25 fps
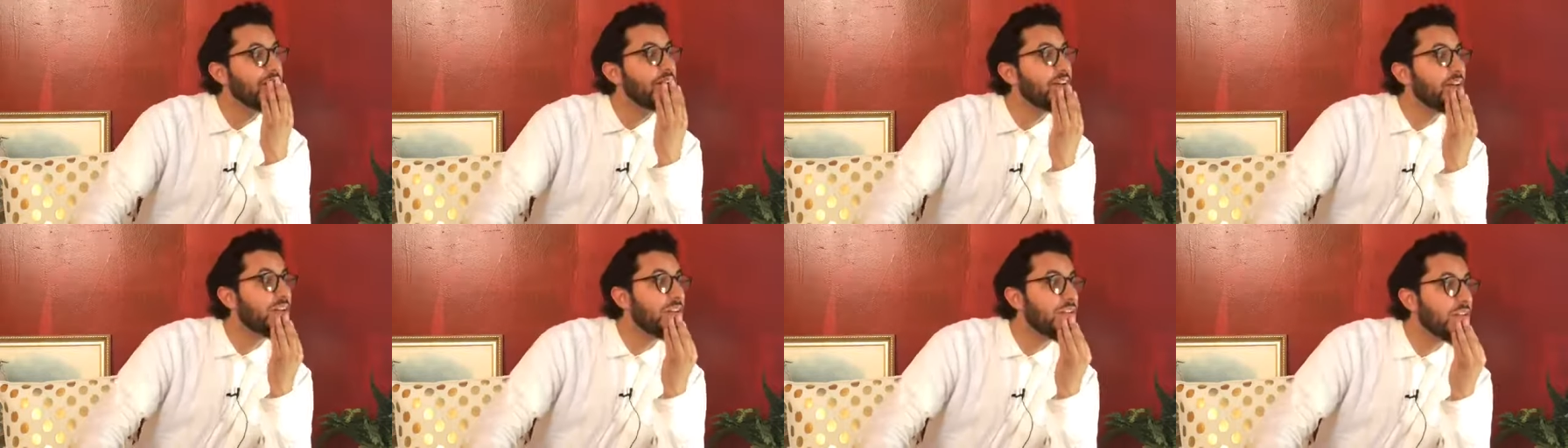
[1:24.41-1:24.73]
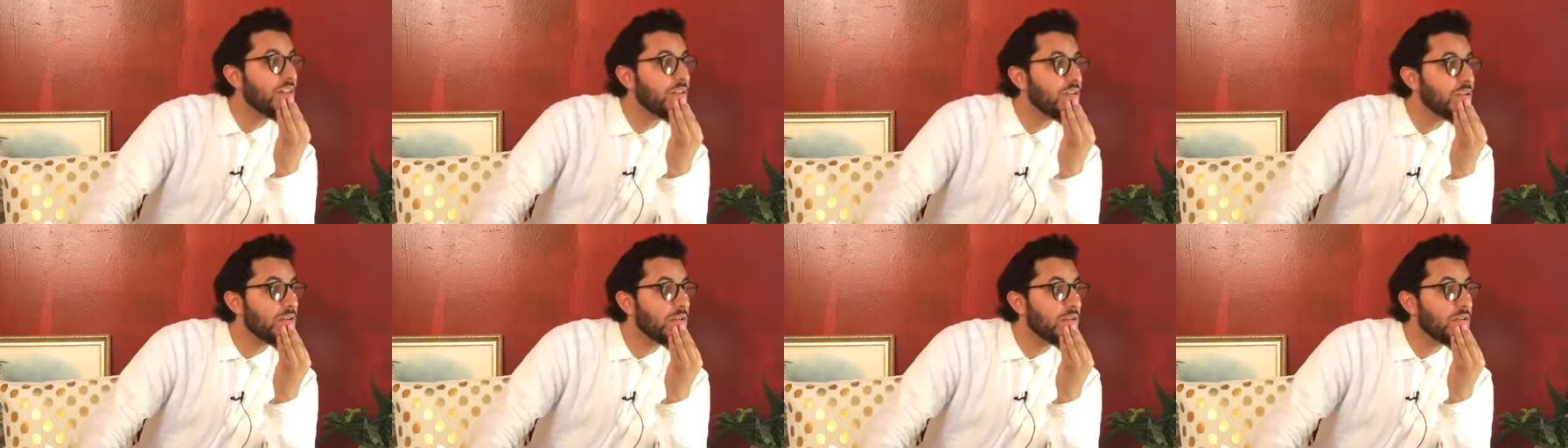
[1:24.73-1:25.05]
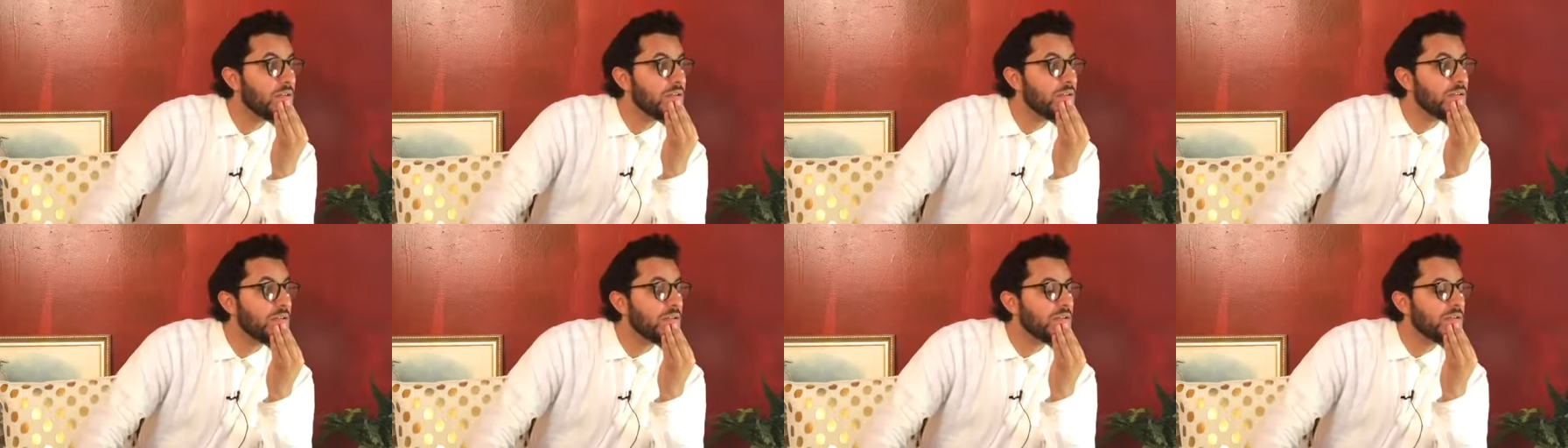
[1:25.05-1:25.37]
Allahu
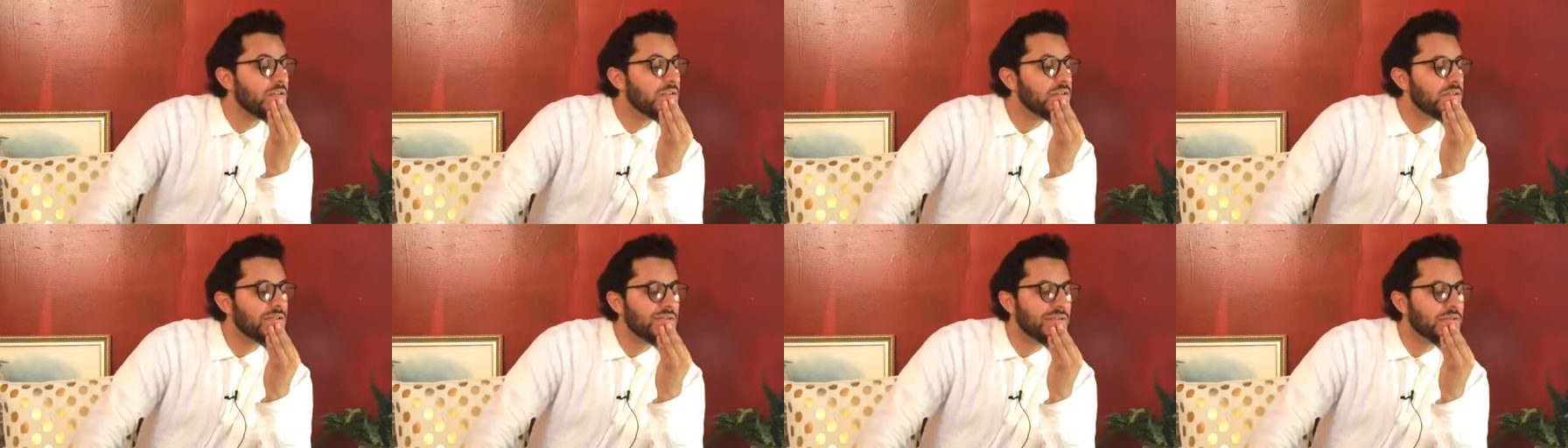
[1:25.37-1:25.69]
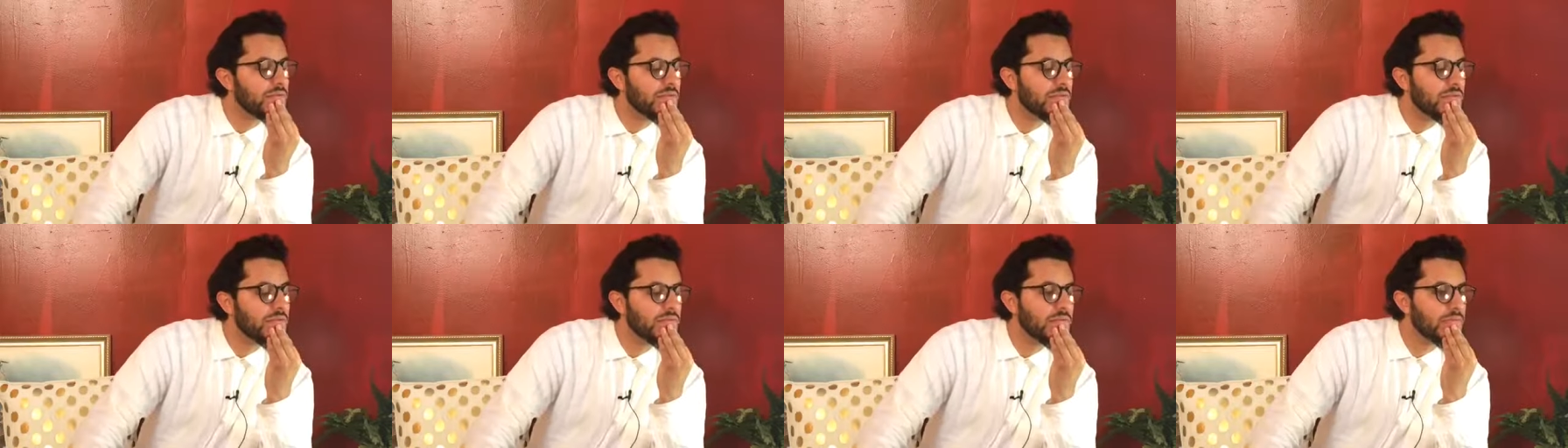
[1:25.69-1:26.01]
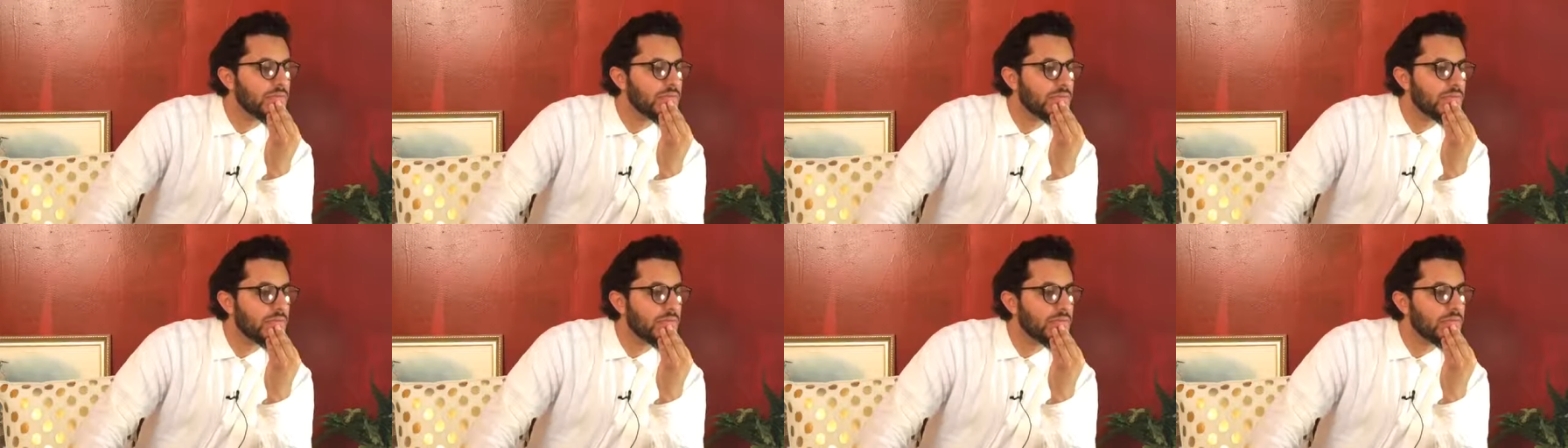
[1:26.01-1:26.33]
Ahadu.
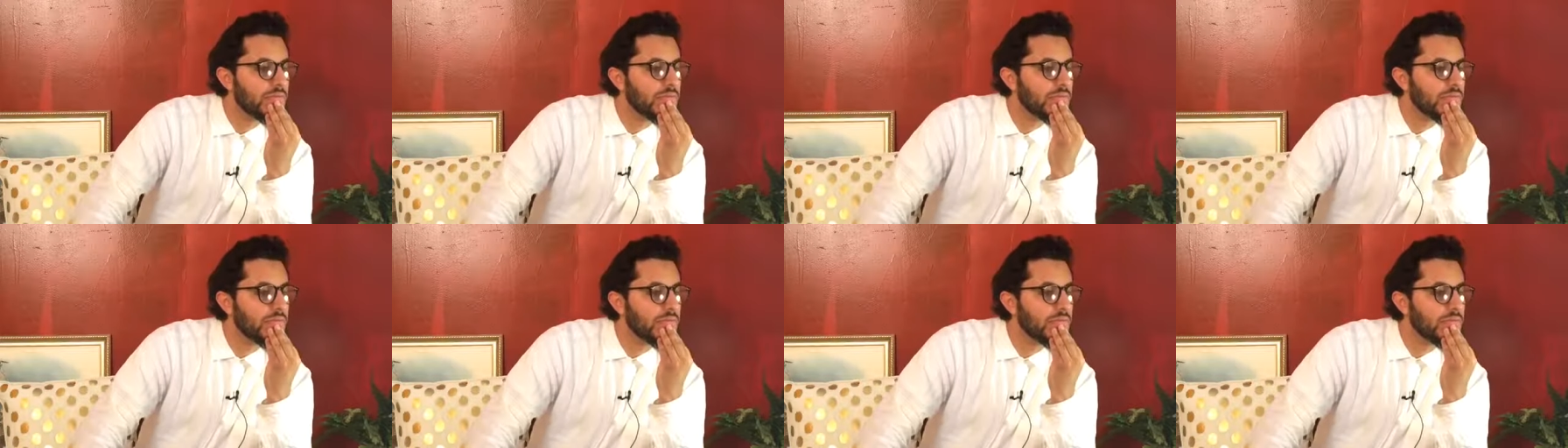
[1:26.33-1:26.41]
No?